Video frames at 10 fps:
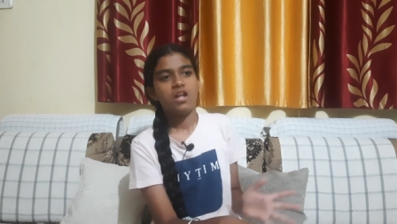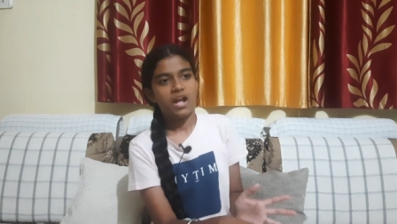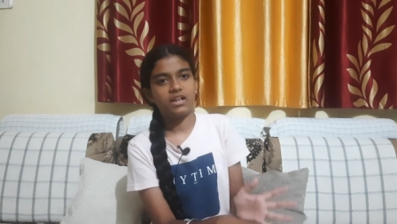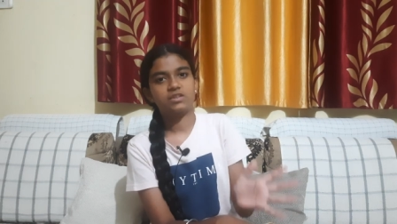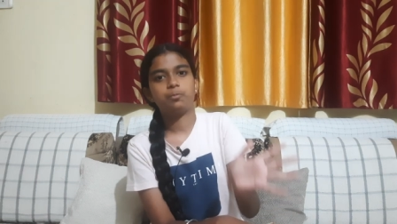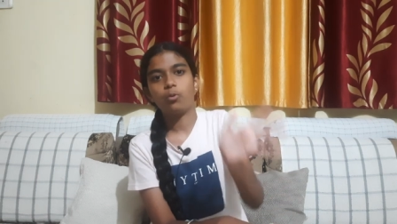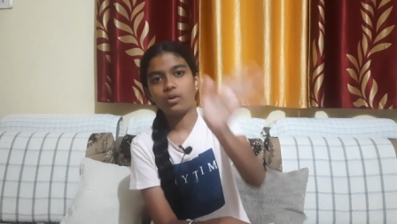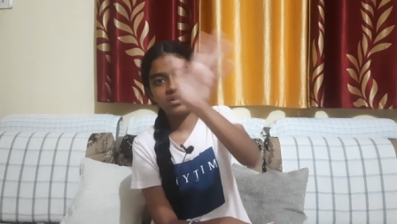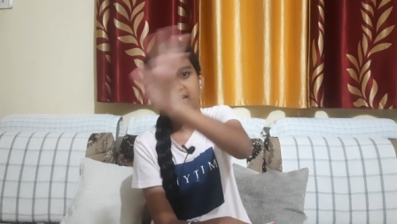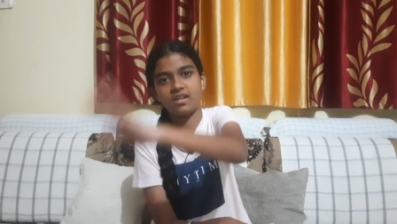
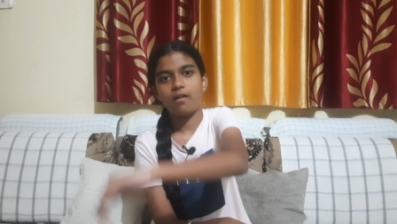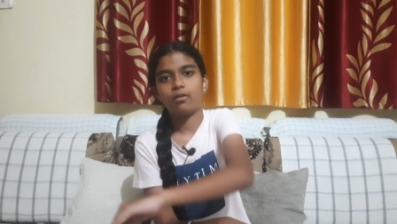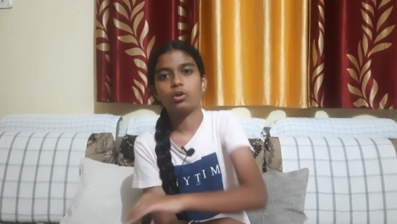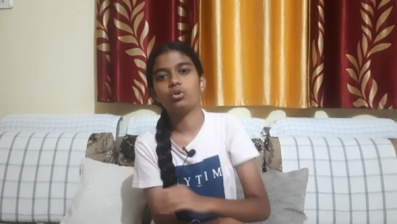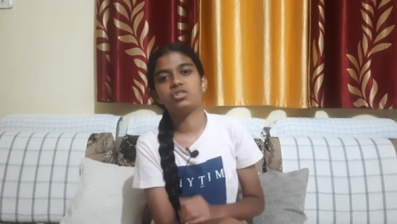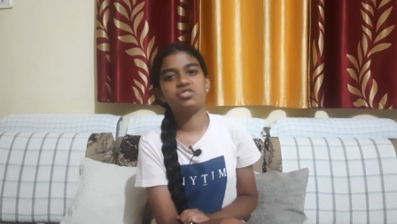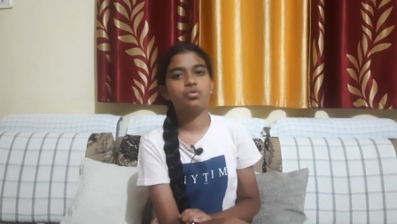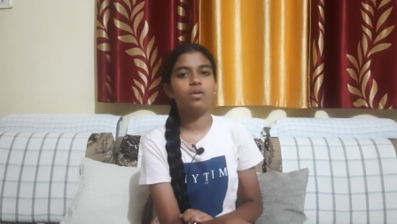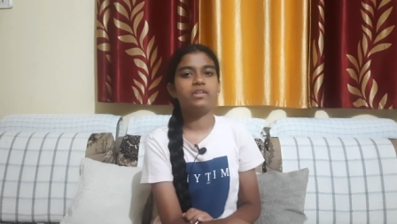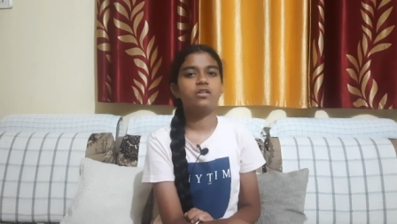exported our goods
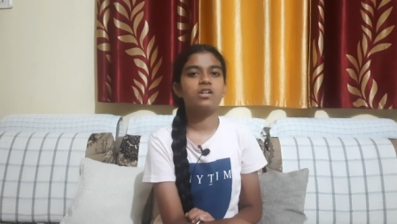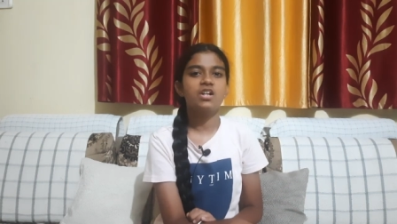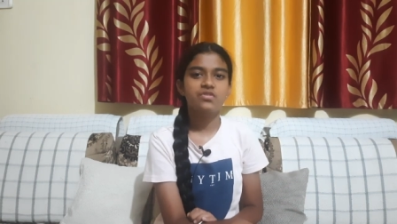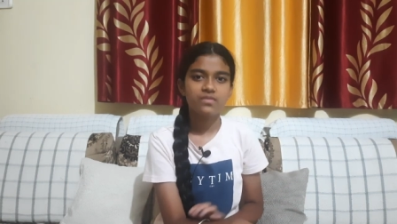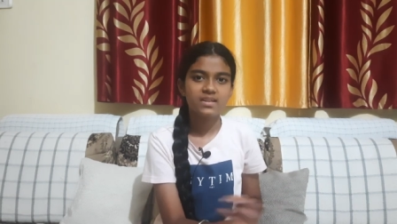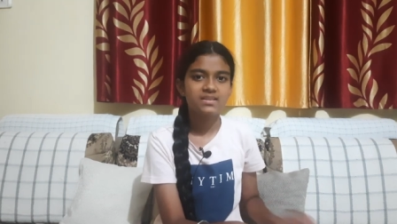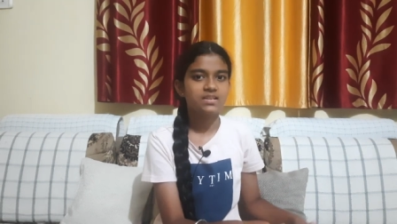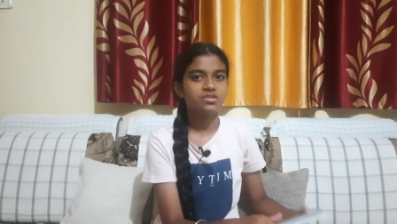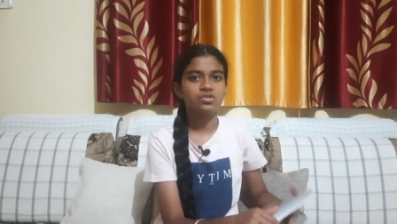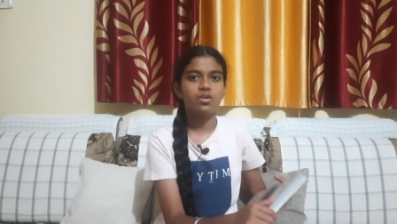to other countries
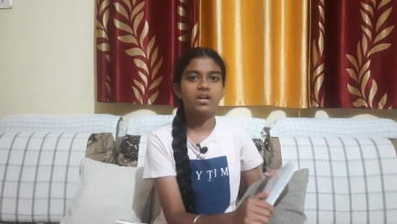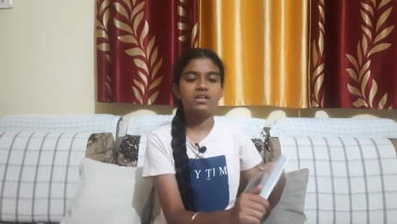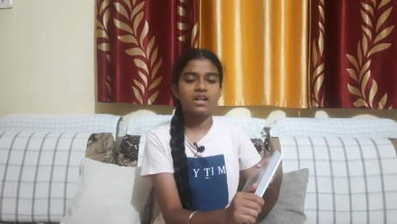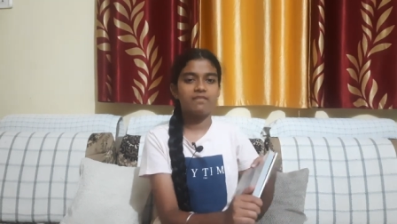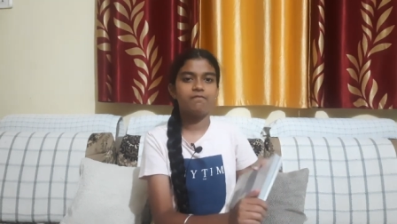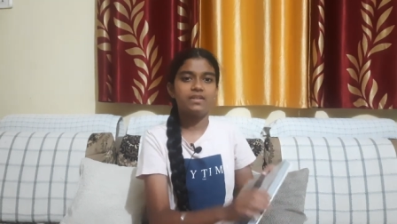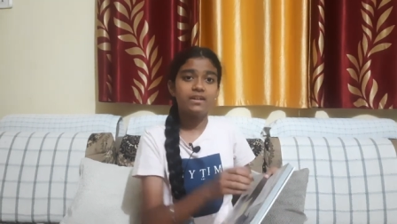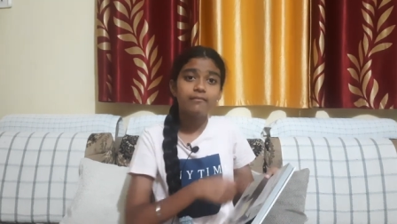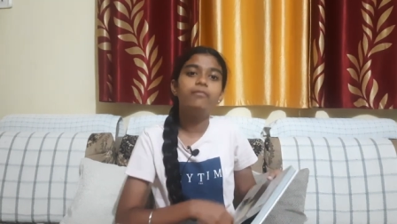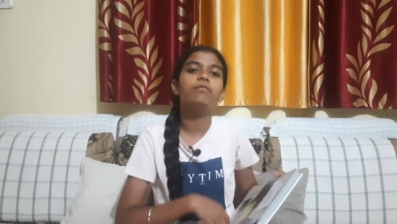and sort, and
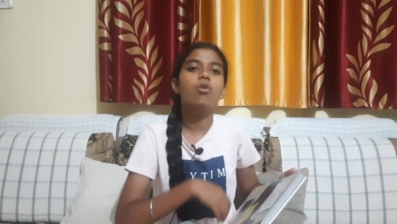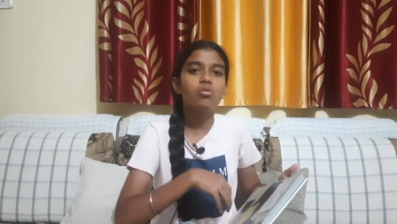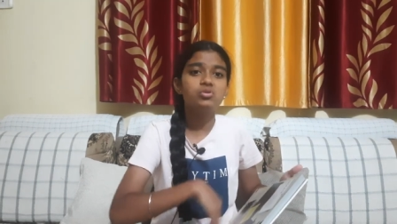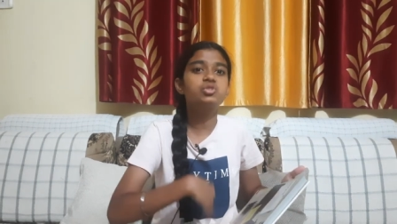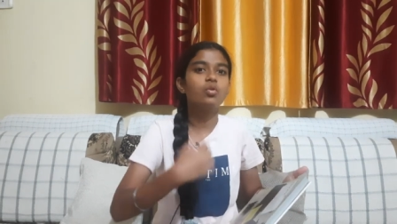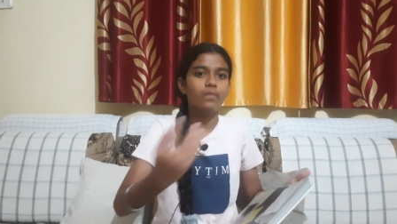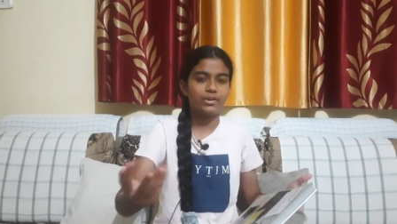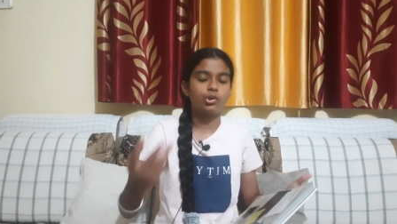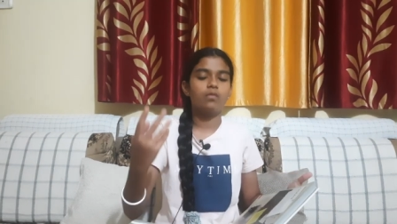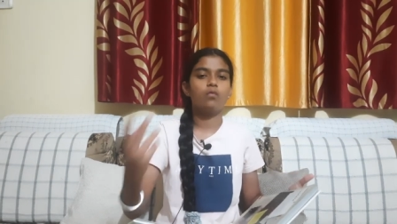we also
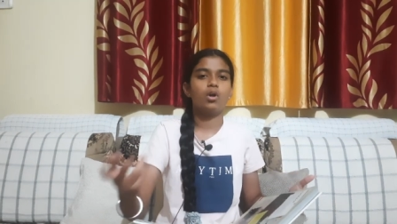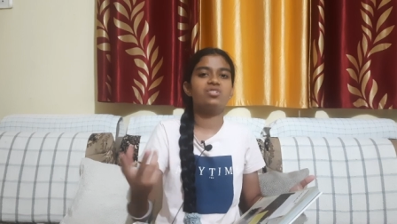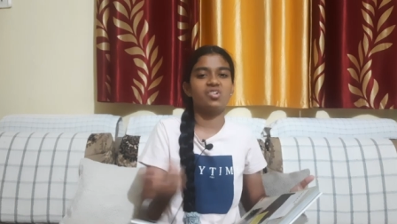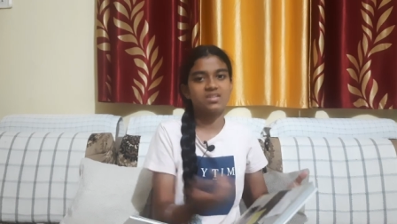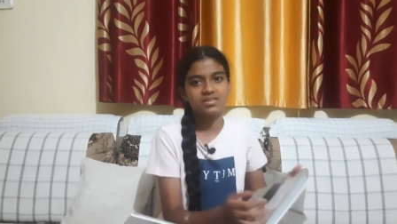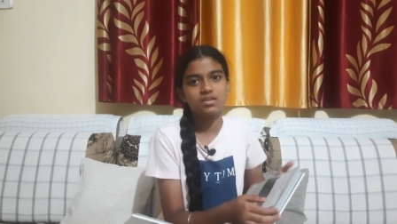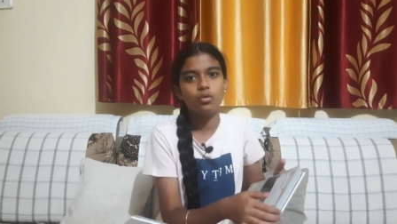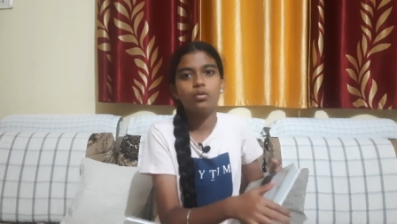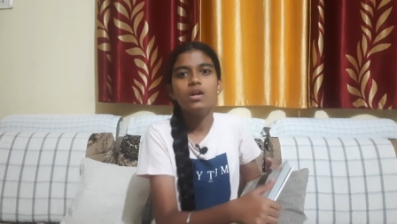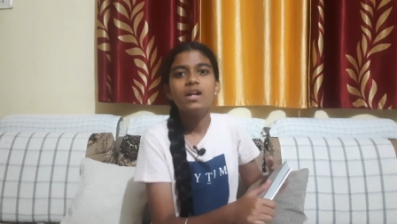went on voyages.
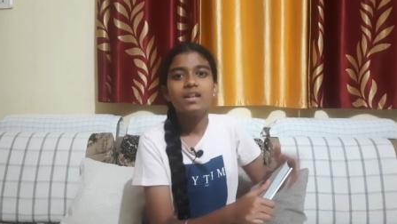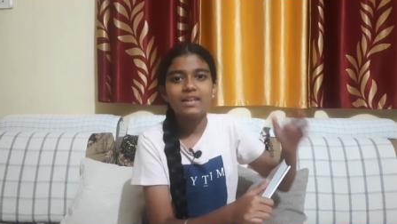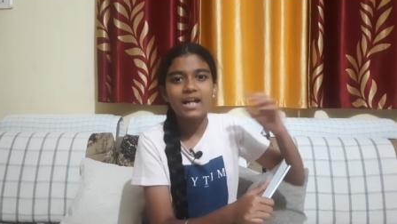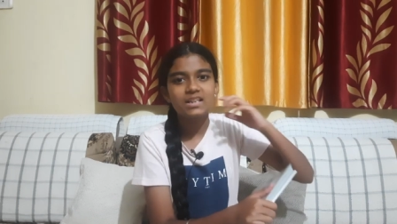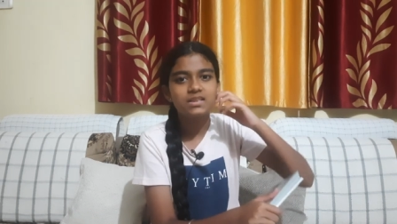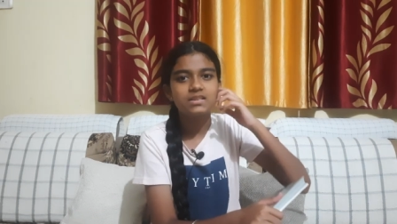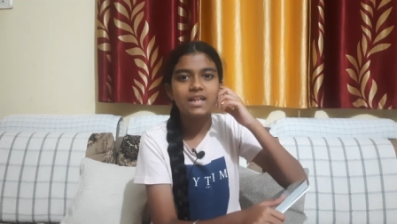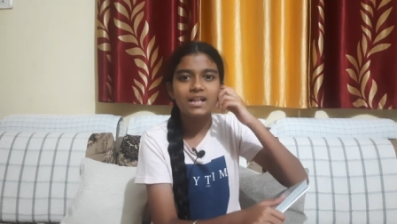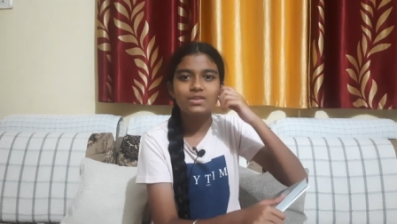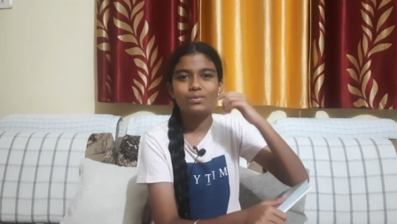So
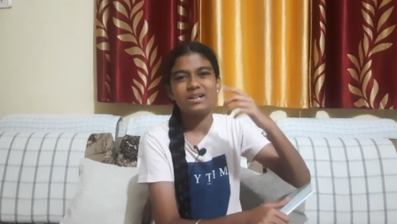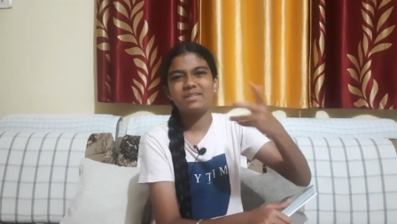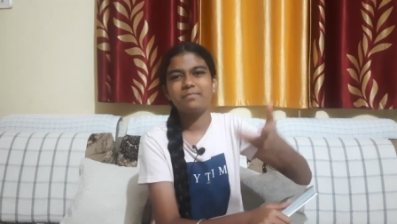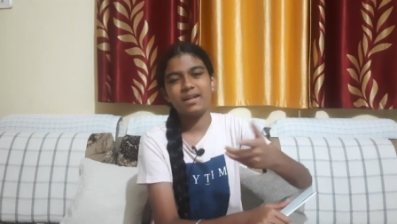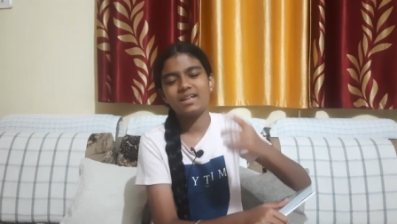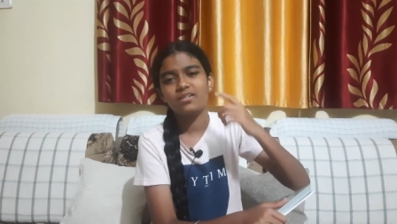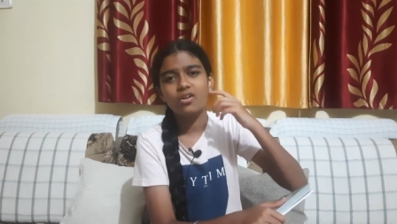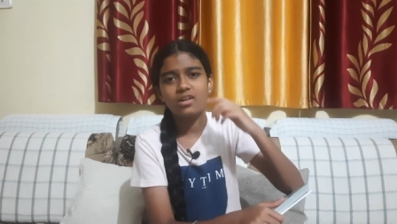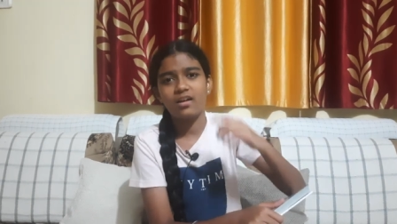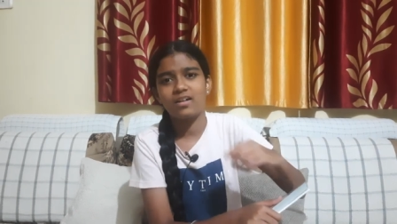that's what made the
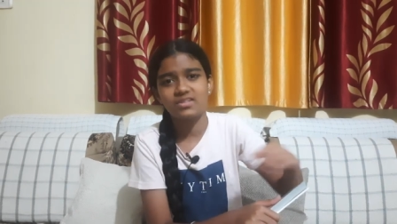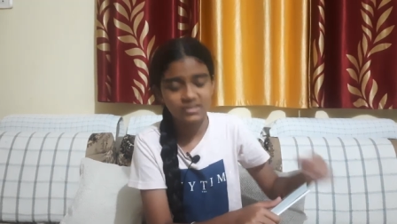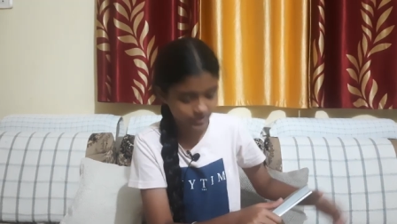cholera to